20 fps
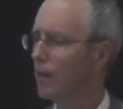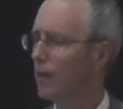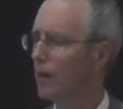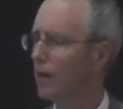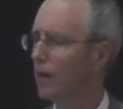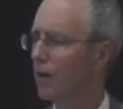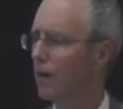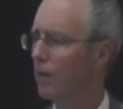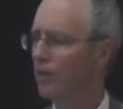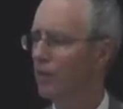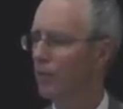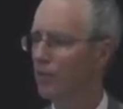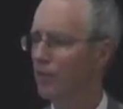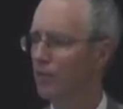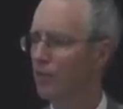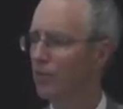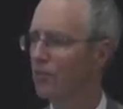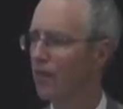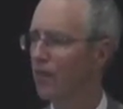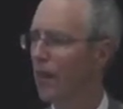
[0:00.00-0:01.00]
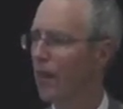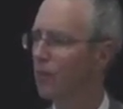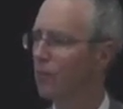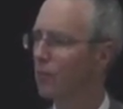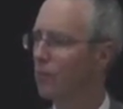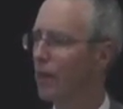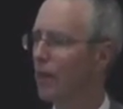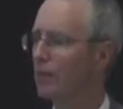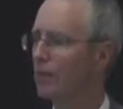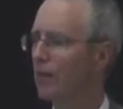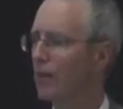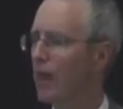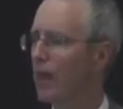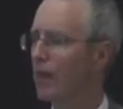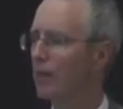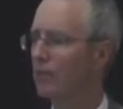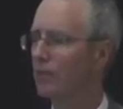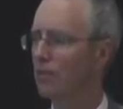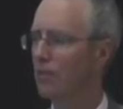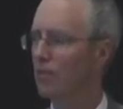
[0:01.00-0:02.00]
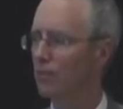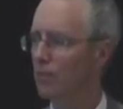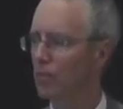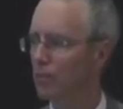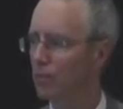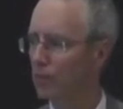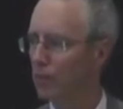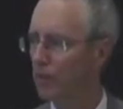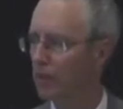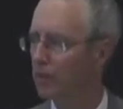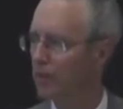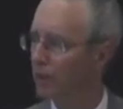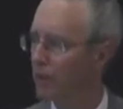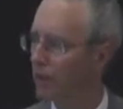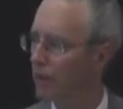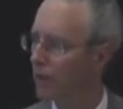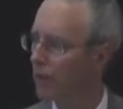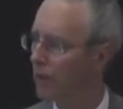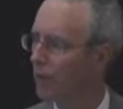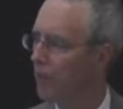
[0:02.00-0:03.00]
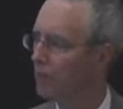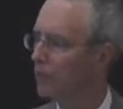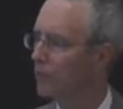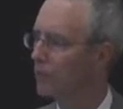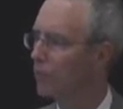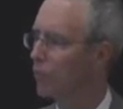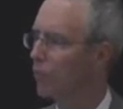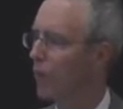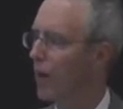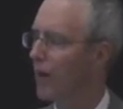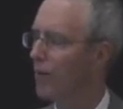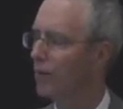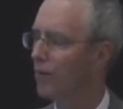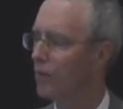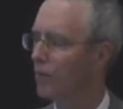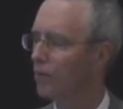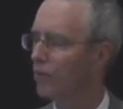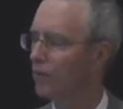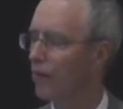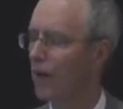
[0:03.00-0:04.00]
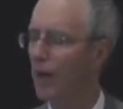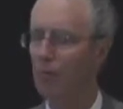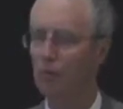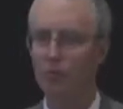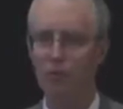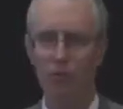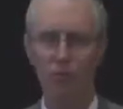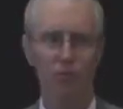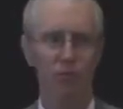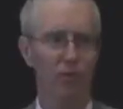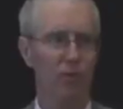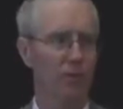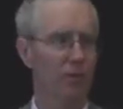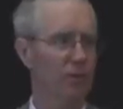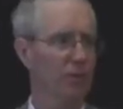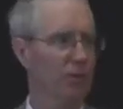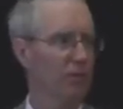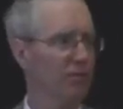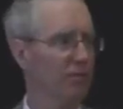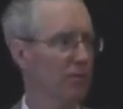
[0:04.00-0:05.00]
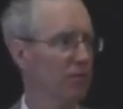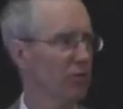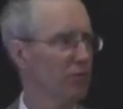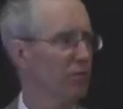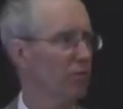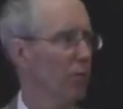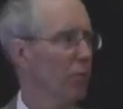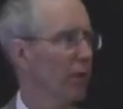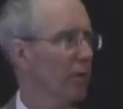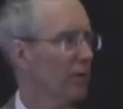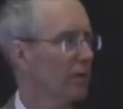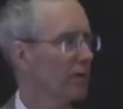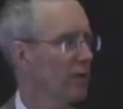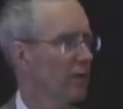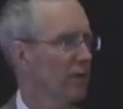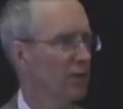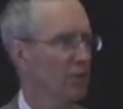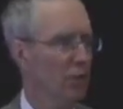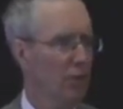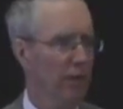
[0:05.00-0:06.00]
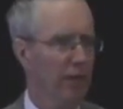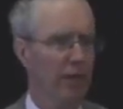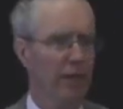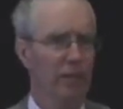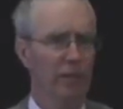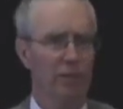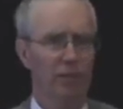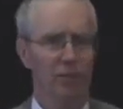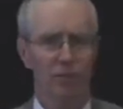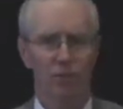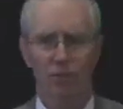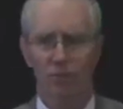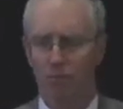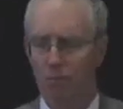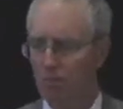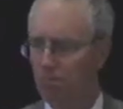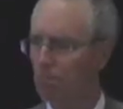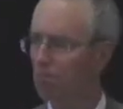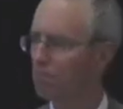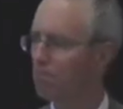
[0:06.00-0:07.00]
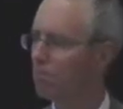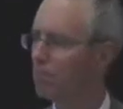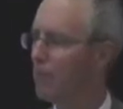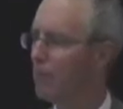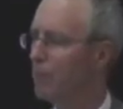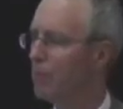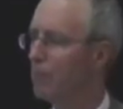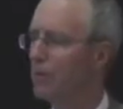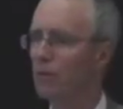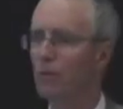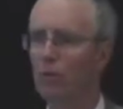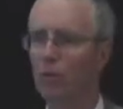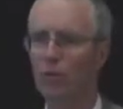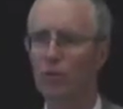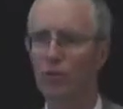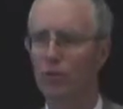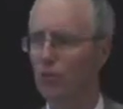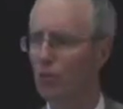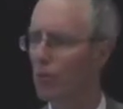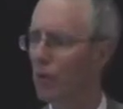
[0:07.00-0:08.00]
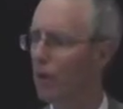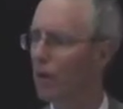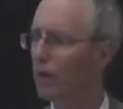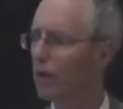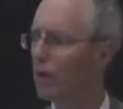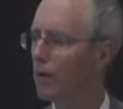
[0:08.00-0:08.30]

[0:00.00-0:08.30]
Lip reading: The first is an exit access must be at least 28 inches wide at all times. So there's your first point. 28 inches may be what you want.